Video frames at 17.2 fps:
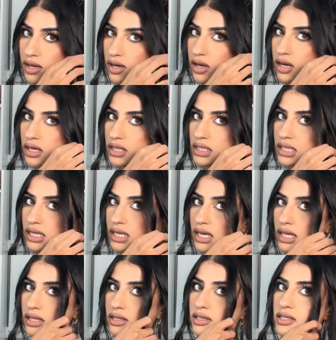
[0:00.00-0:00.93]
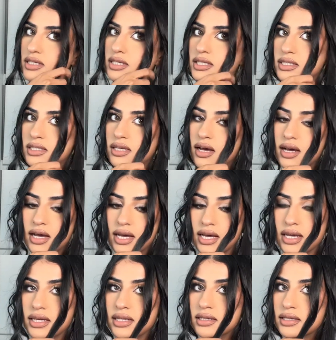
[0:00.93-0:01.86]
on the other
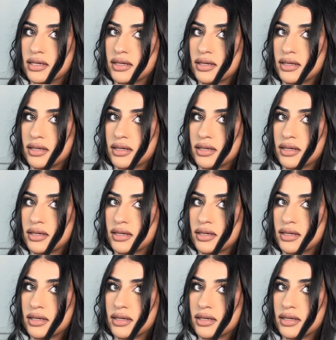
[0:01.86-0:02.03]
side.